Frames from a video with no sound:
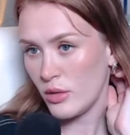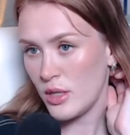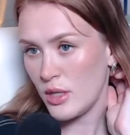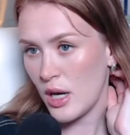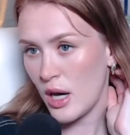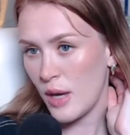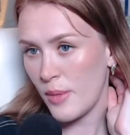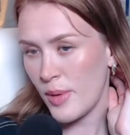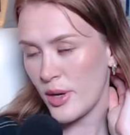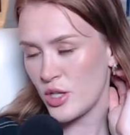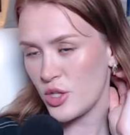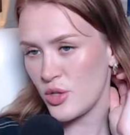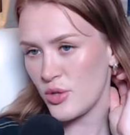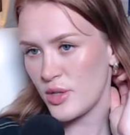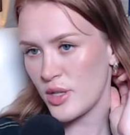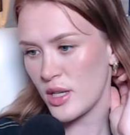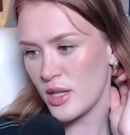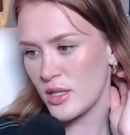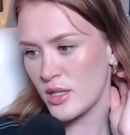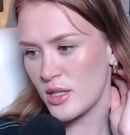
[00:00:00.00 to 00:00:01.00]
Yeah, I bet you
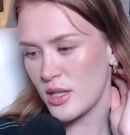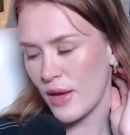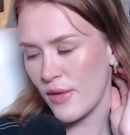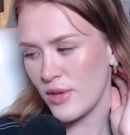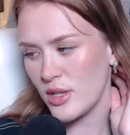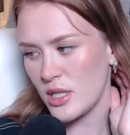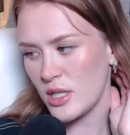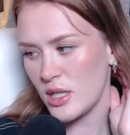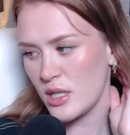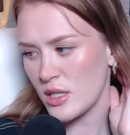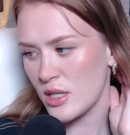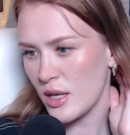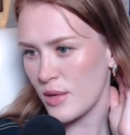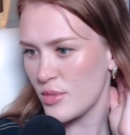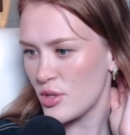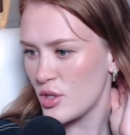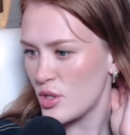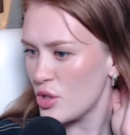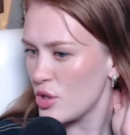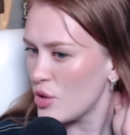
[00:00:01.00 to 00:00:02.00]
did. 17
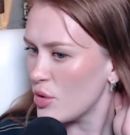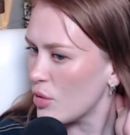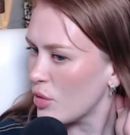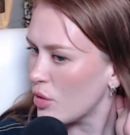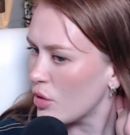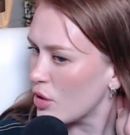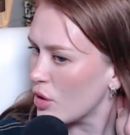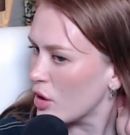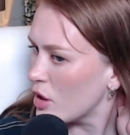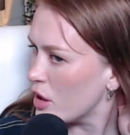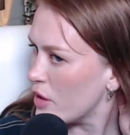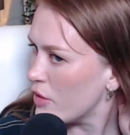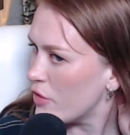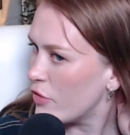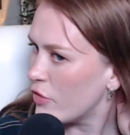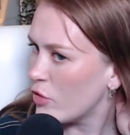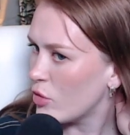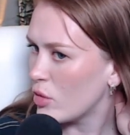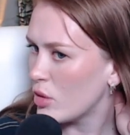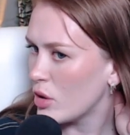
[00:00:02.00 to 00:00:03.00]
times 2,
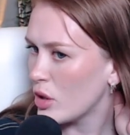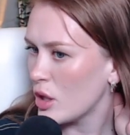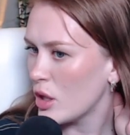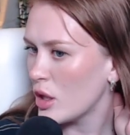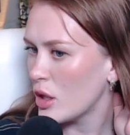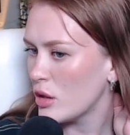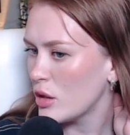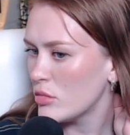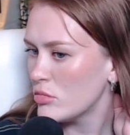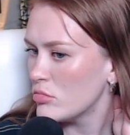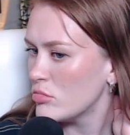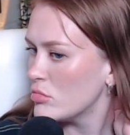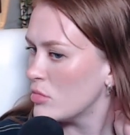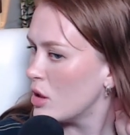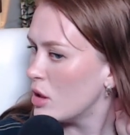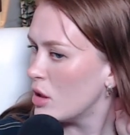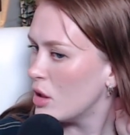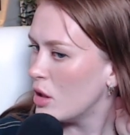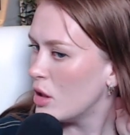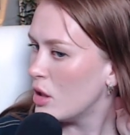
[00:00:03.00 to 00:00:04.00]
34.
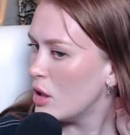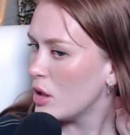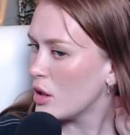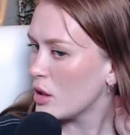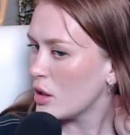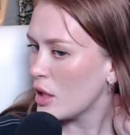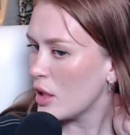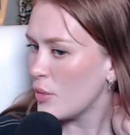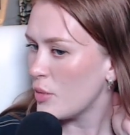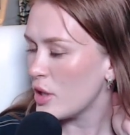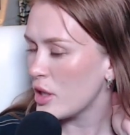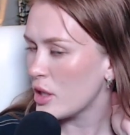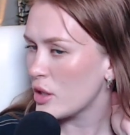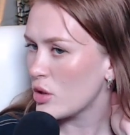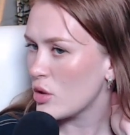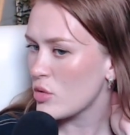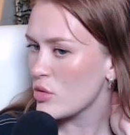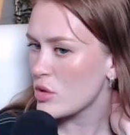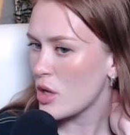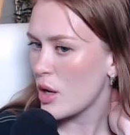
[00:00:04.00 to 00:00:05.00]
Can we get
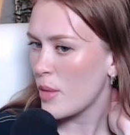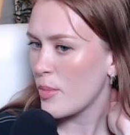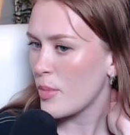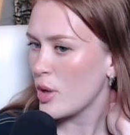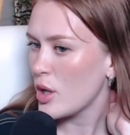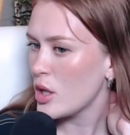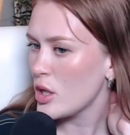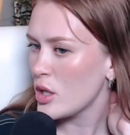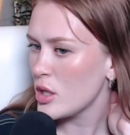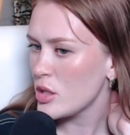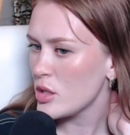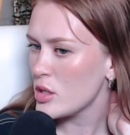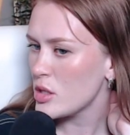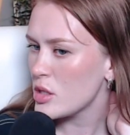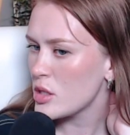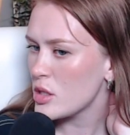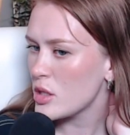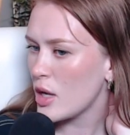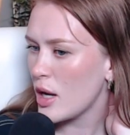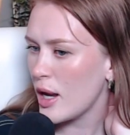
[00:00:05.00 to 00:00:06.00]
those
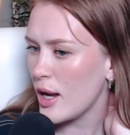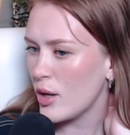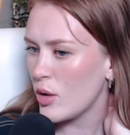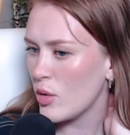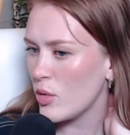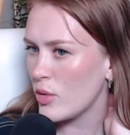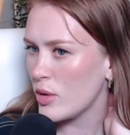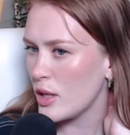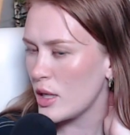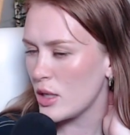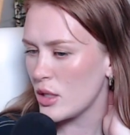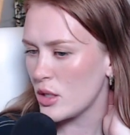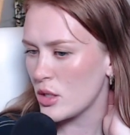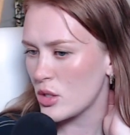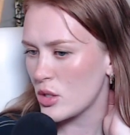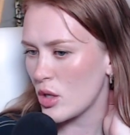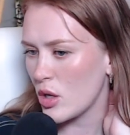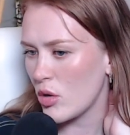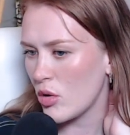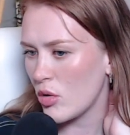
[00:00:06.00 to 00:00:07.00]
numbers? I don't think
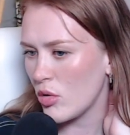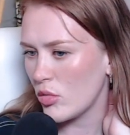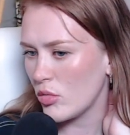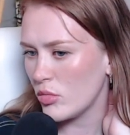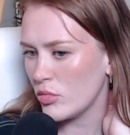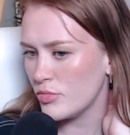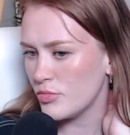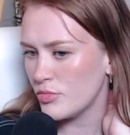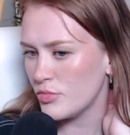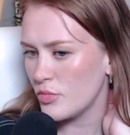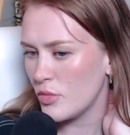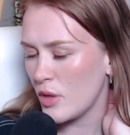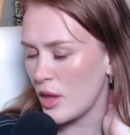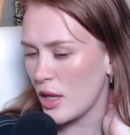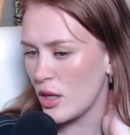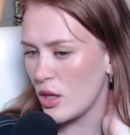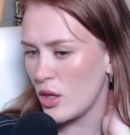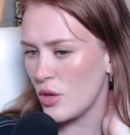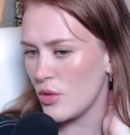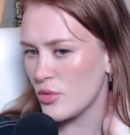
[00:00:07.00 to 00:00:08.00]
so.
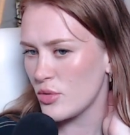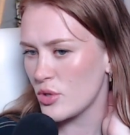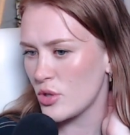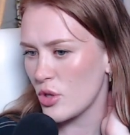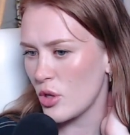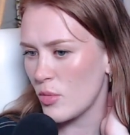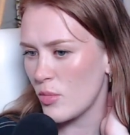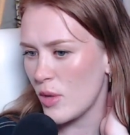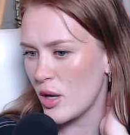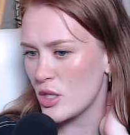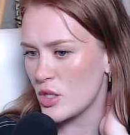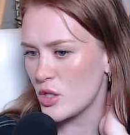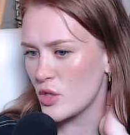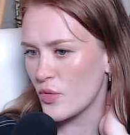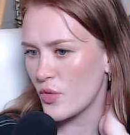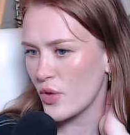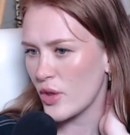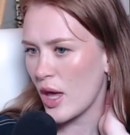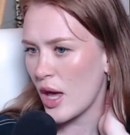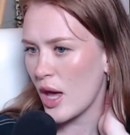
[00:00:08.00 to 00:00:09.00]
Thank you so much
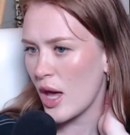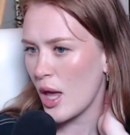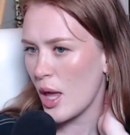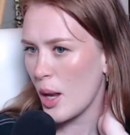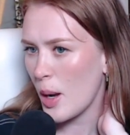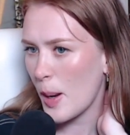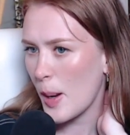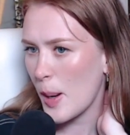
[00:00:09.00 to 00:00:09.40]
for that.